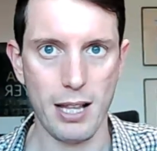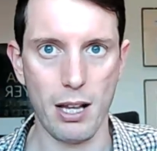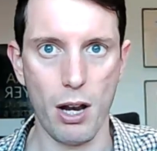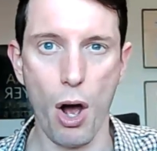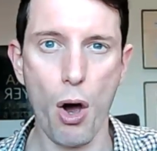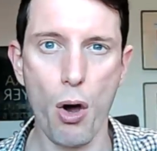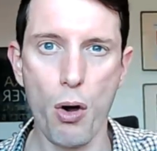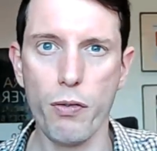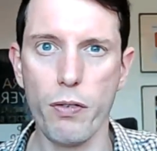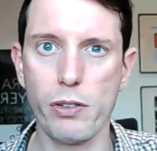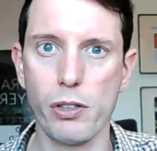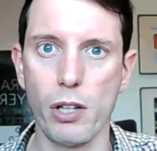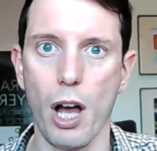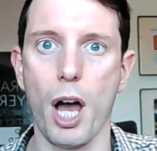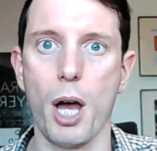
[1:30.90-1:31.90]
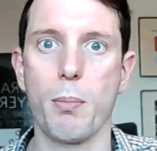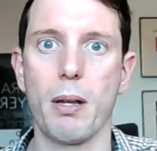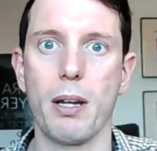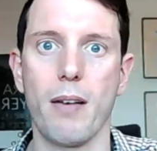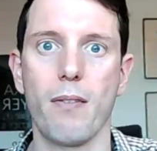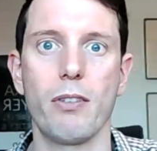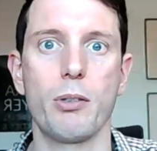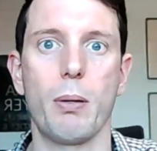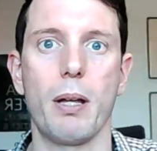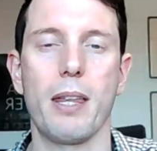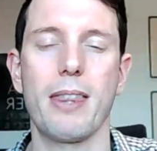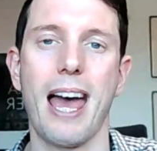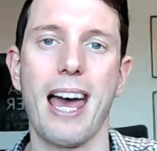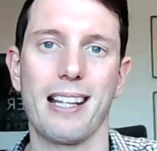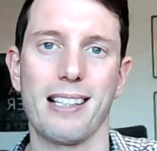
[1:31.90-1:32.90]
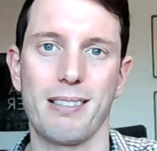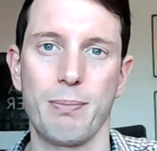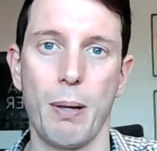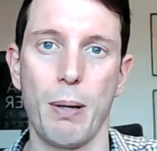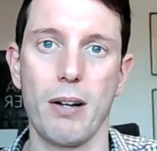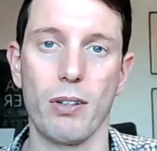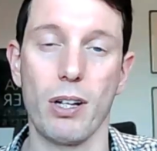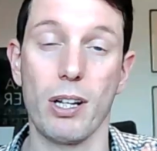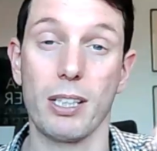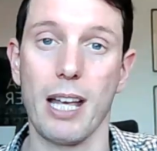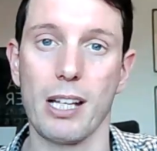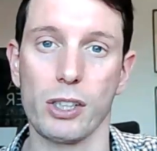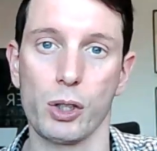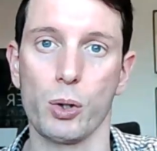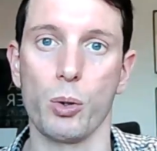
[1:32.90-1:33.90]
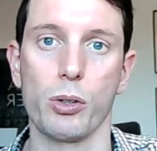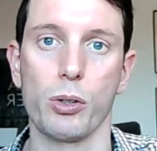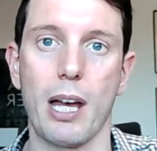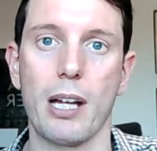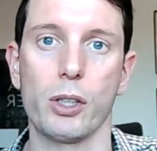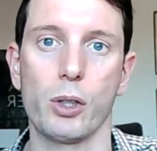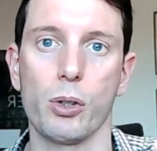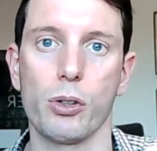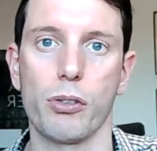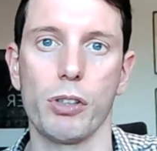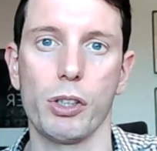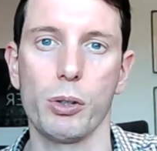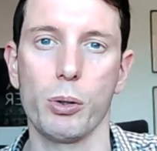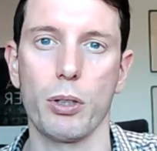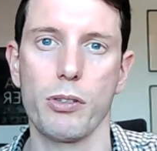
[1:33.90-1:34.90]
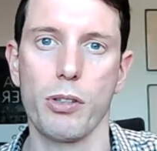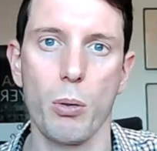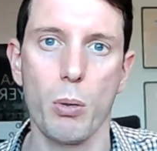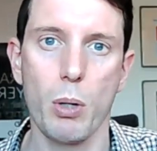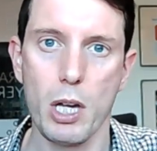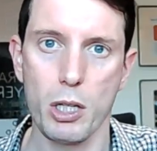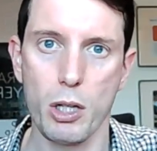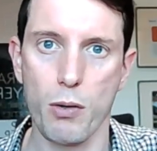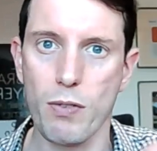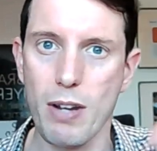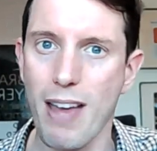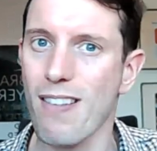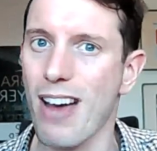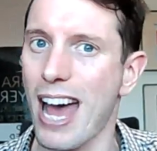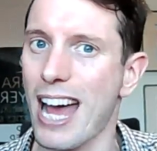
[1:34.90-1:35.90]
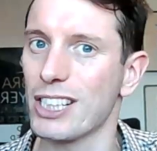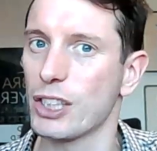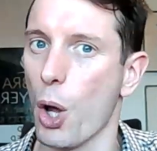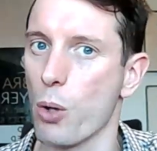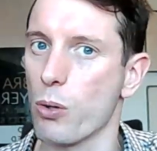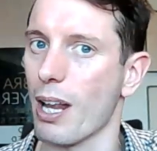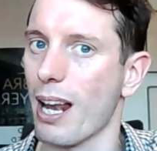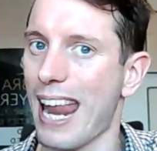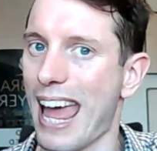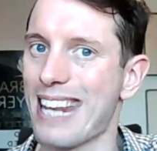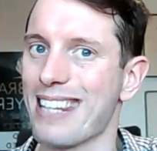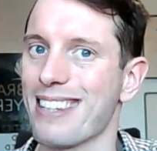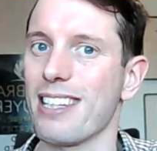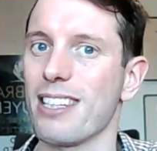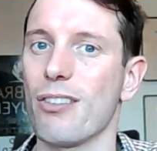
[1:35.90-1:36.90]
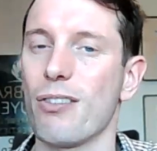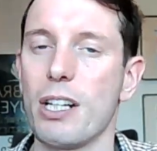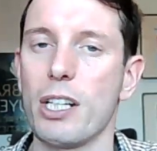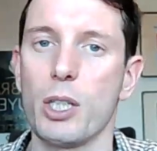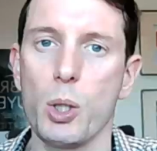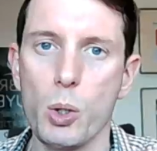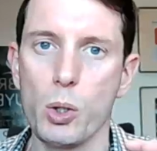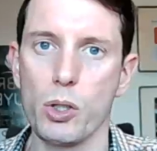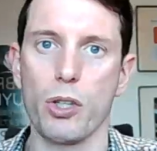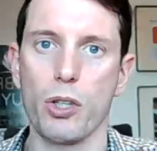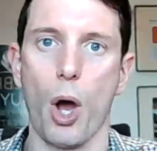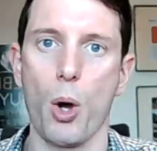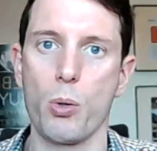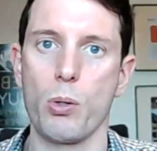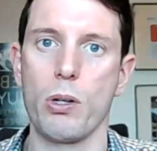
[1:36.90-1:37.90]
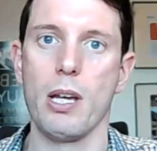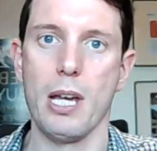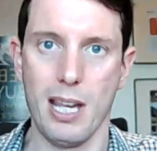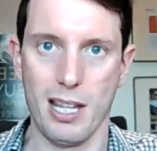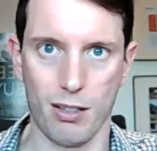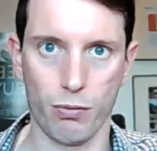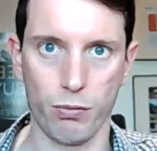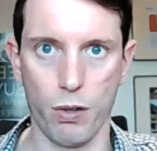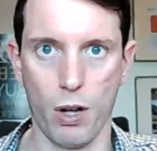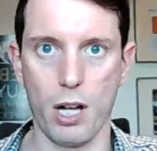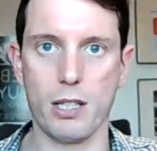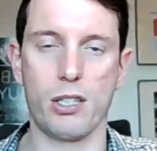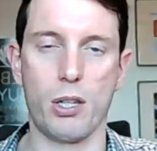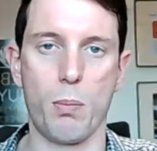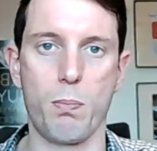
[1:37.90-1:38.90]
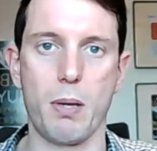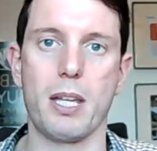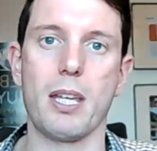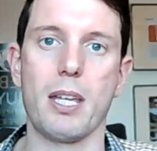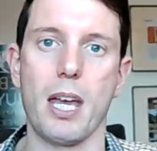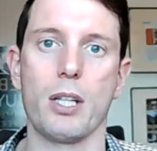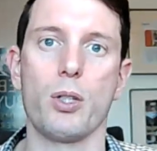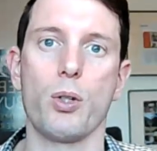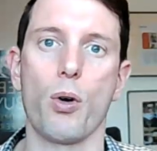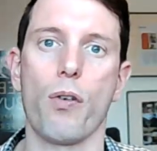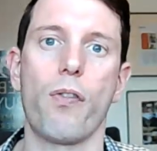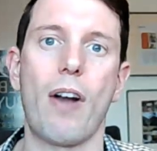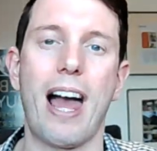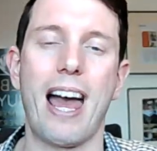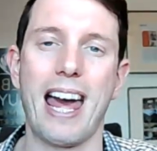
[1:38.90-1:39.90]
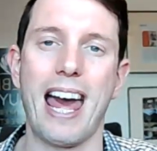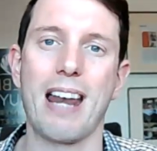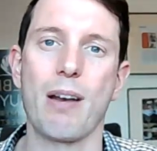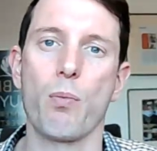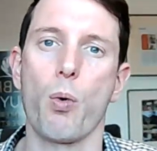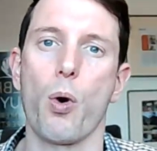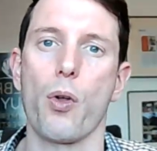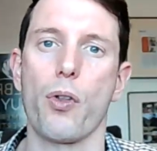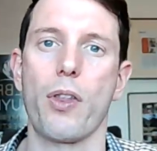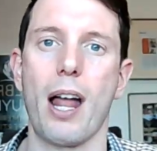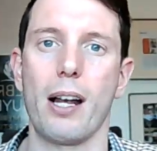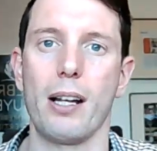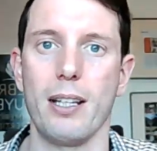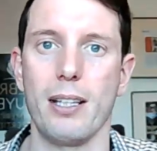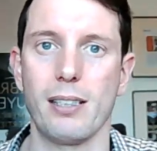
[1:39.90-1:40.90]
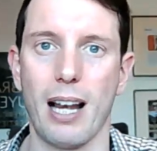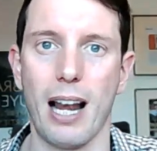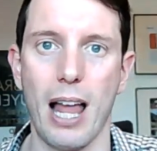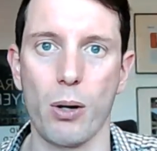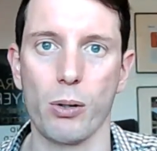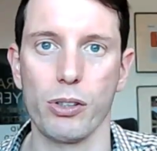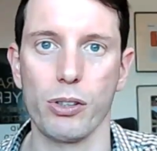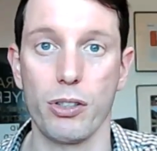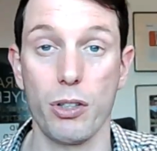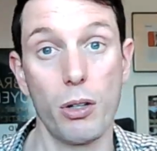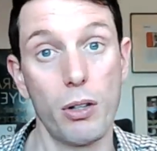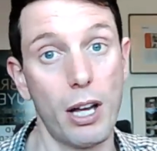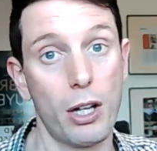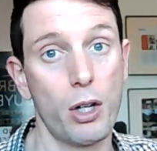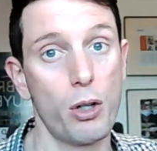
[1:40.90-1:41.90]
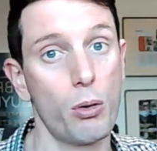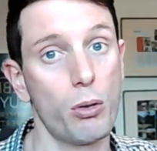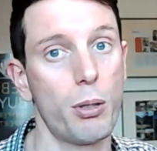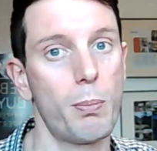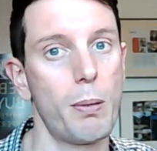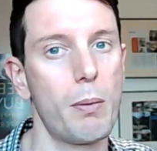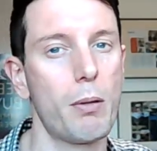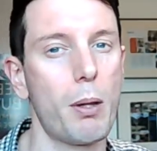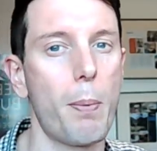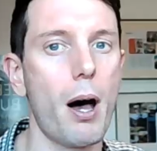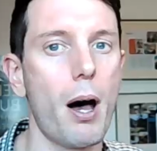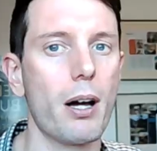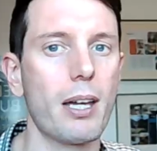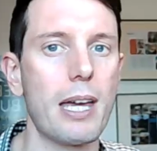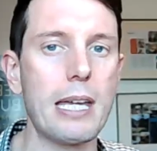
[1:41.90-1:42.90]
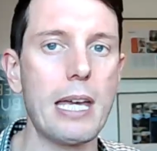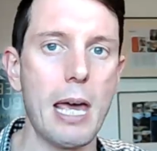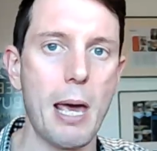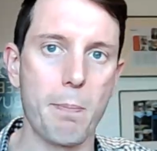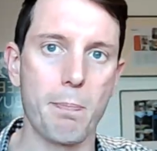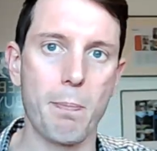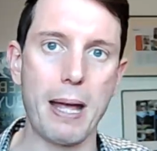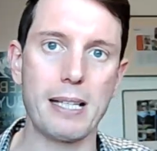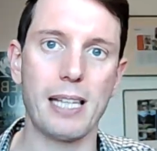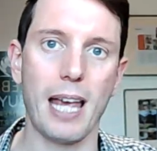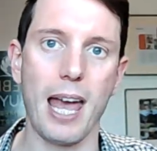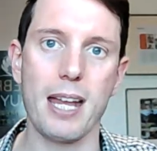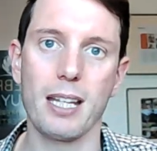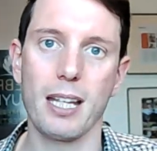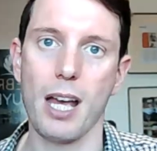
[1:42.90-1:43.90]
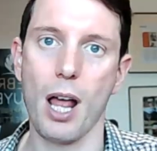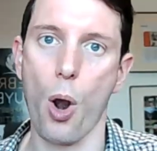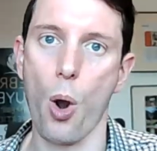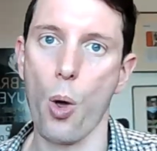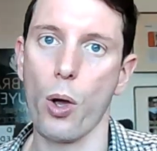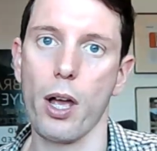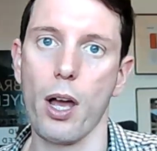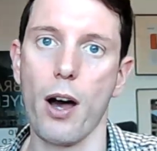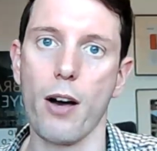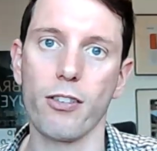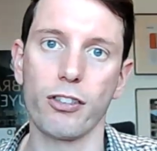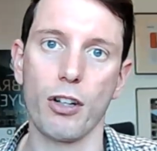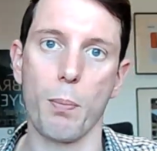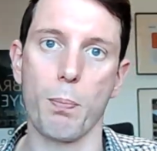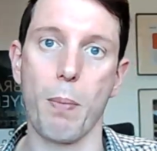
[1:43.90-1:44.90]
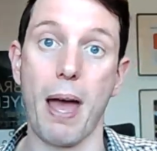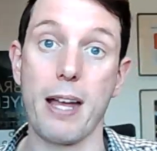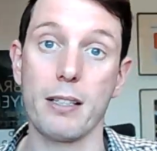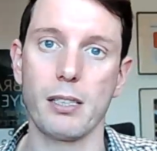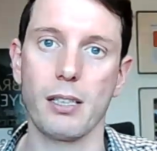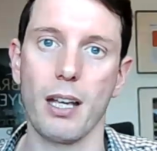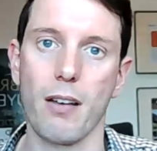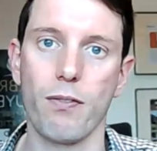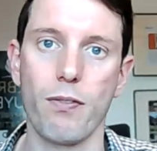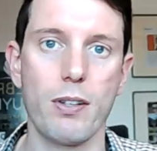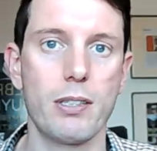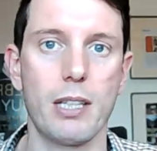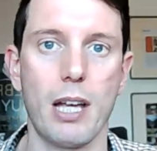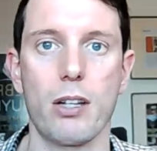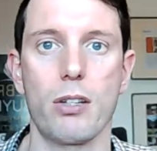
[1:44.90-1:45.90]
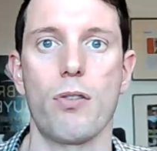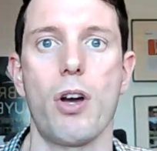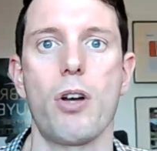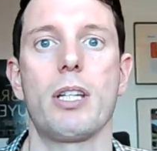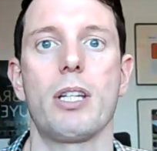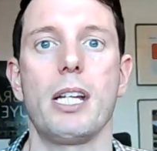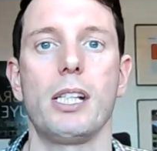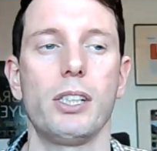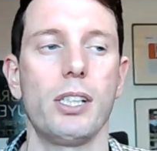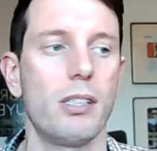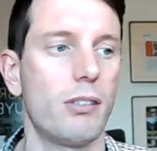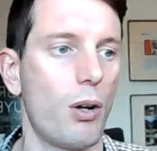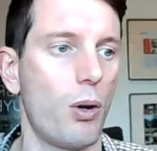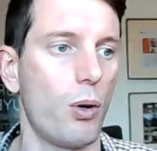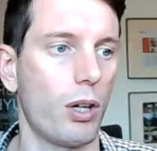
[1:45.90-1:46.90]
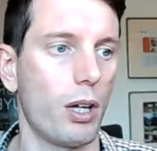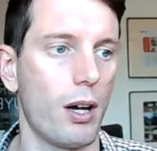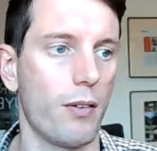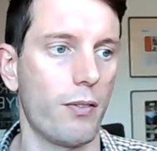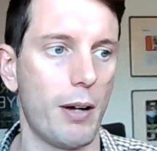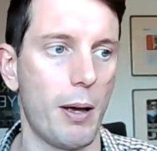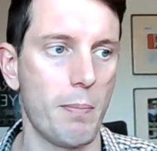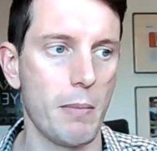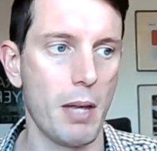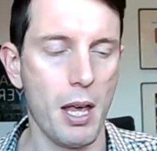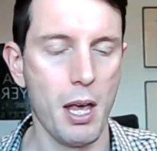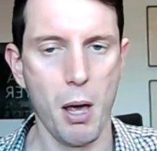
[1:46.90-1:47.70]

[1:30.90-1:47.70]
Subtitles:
And then over time, inevitably, that period gets shorter and shorter and shorter. So you've never actually owned the land that you're in, you just own the right to be in your flat and what that lease allows you to do. That could also be with the parking, maintaining it, looking after it, painting it, fitting out your own kitchens and looking after it.